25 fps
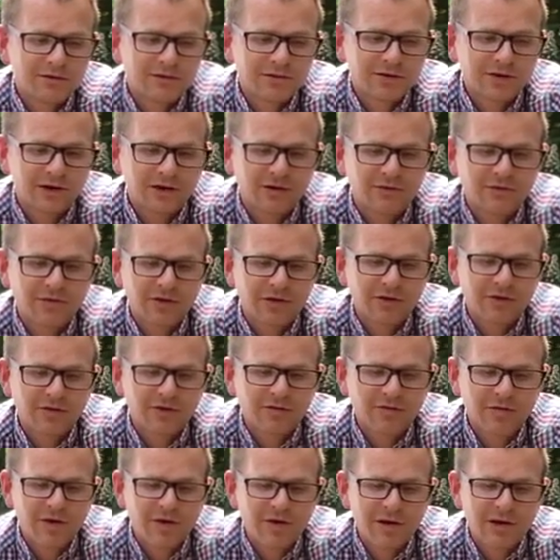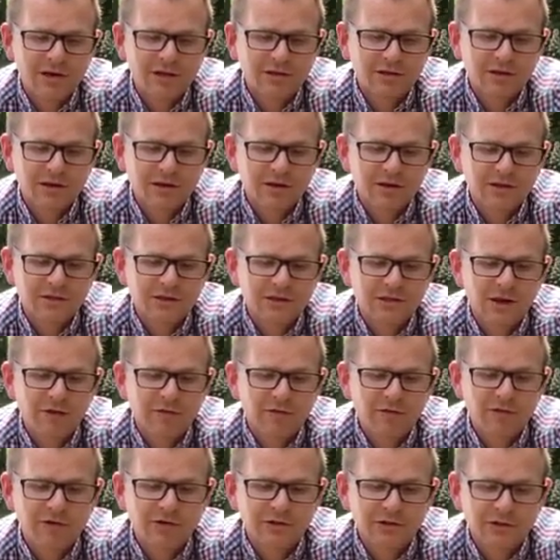kind of a very
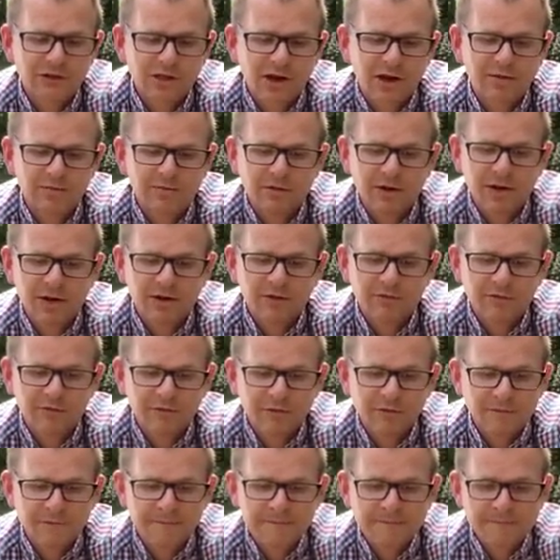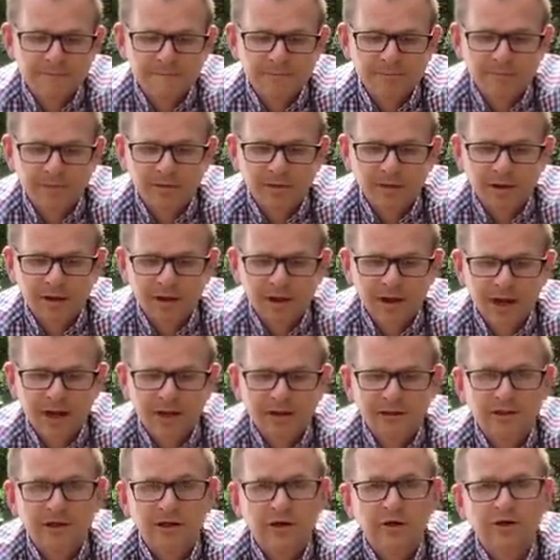different shaped leaf,
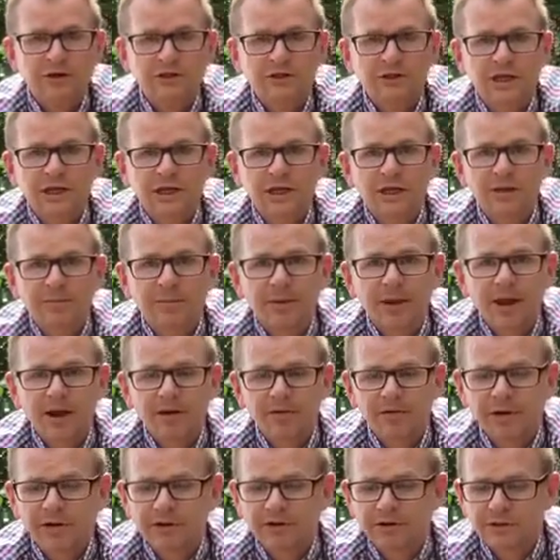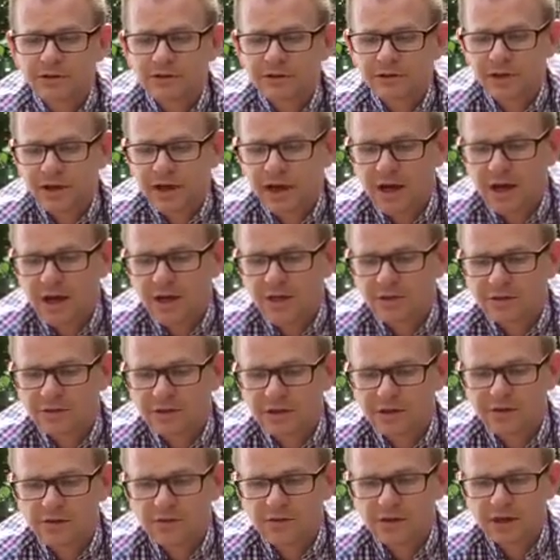and glossy in appearance,
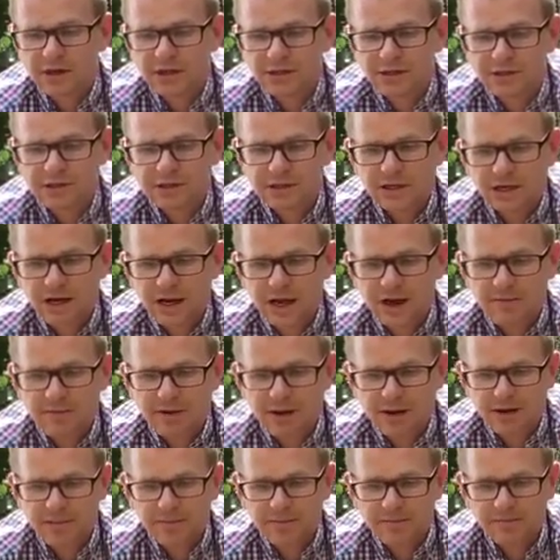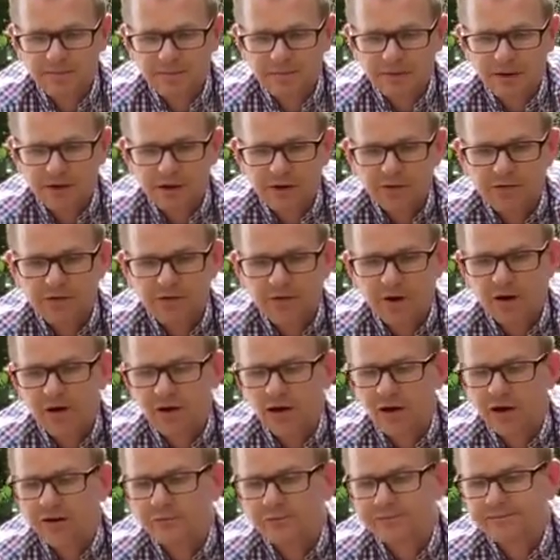to this Lamium
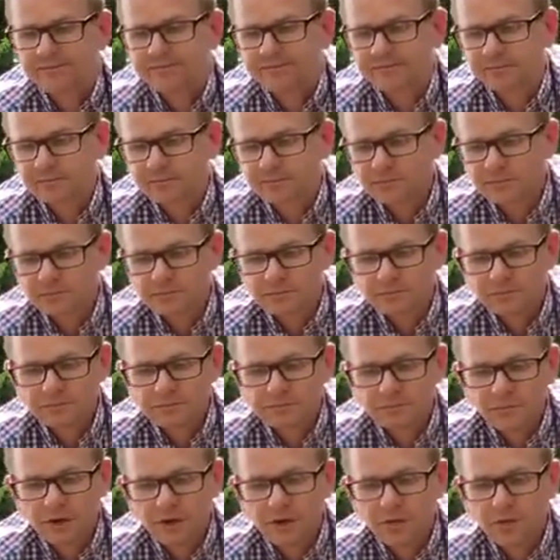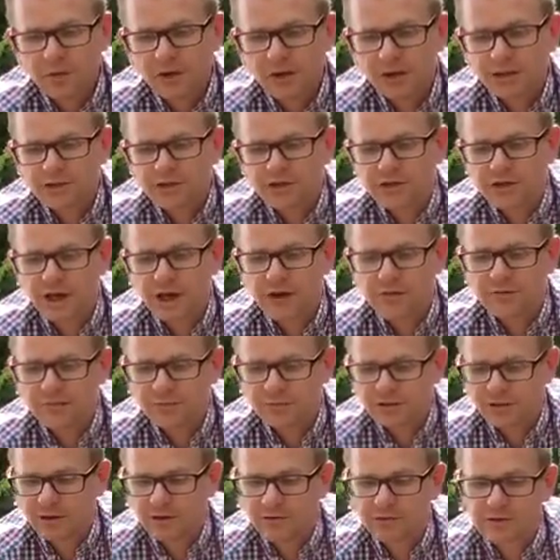ovala, which you
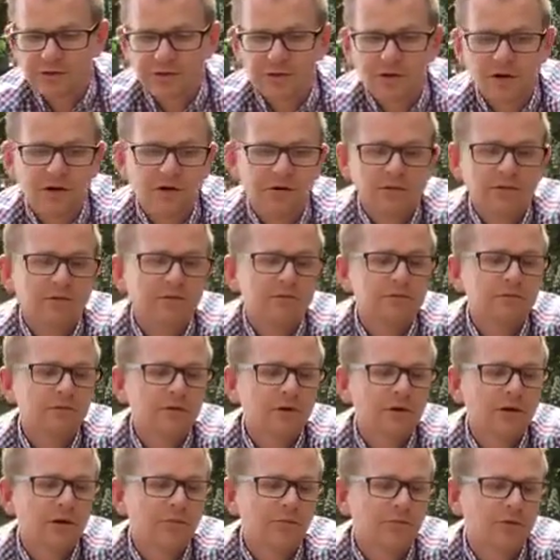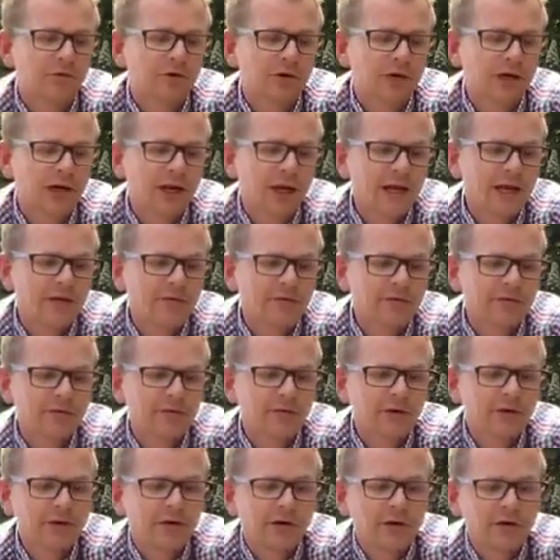know, has got a broader leaf.
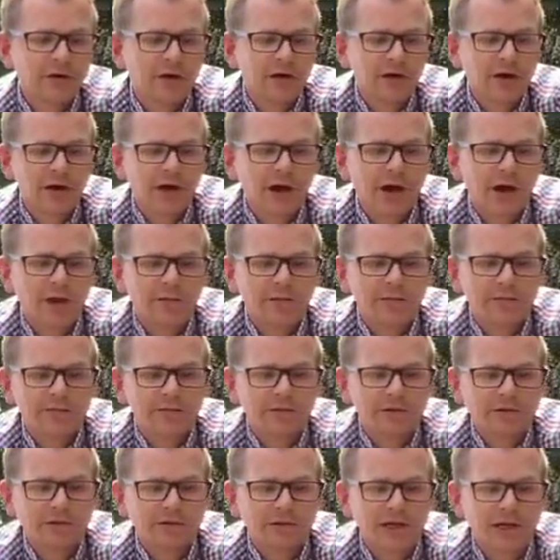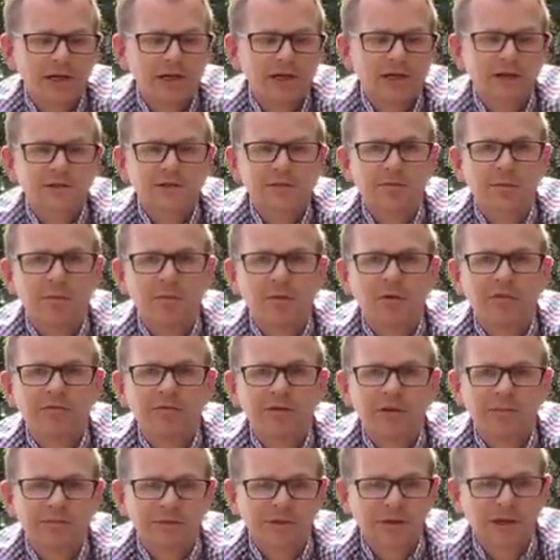Certainly looks a bit more
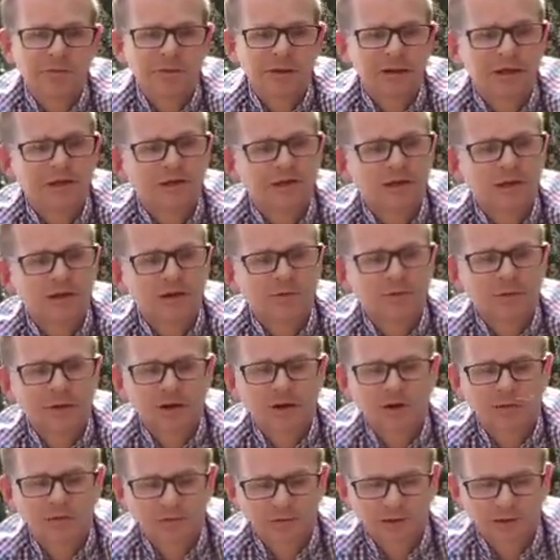flimsy. I mean, it's only been off